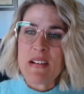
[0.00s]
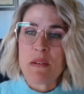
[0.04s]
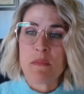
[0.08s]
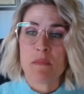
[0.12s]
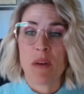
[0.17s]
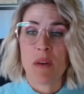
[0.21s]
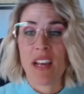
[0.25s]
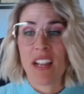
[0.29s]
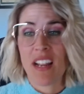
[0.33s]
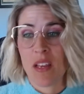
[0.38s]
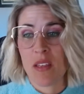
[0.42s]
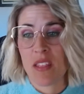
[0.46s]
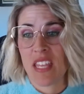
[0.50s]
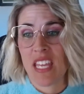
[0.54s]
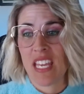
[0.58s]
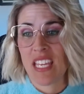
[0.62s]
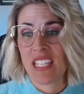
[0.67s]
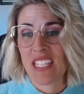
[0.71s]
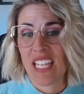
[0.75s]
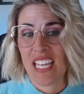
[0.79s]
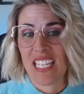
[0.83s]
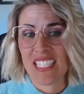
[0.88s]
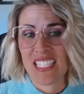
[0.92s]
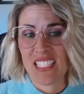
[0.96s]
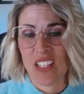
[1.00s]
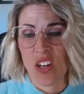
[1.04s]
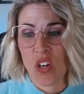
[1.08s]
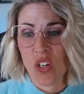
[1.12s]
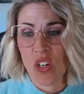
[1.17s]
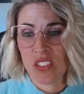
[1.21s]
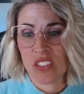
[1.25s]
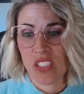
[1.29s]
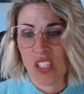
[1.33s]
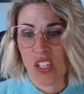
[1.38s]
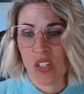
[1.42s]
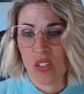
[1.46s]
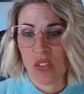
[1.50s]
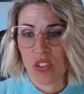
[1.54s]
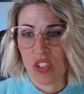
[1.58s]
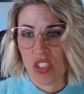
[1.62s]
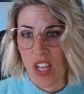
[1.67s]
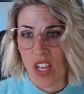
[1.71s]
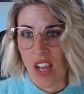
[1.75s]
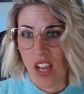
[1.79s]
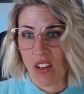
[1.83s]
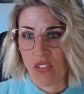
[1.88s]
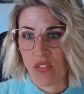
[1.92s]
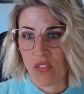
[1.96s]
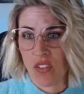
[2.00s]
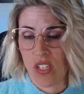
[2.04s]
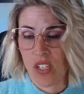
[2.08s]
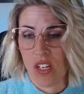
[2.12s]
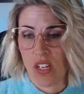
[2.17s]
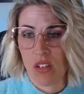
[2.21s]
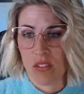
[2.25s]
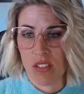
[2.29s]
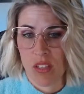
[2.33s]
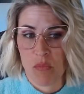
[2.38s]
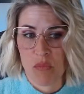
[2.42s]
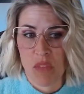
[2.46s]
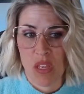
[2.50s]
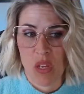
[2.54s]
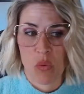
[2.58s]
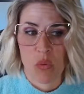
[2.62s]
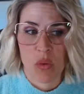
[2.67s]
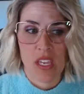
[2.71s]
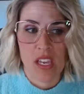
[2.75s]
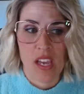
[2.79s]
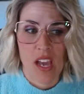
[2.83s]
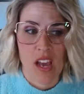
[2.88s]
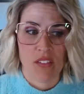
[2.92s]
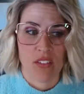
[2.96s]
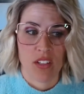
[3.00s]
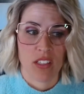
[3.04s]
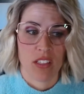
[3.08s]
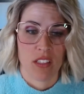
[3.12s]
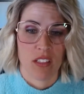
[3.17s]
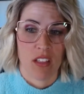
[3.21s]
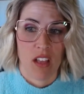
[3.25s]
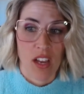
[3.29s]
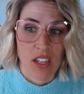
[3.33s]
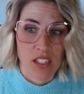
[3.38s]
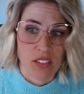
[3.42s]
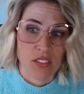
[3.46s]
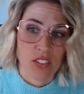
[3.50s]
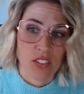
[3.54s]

But I think that's also, Jeff, something we have a lot of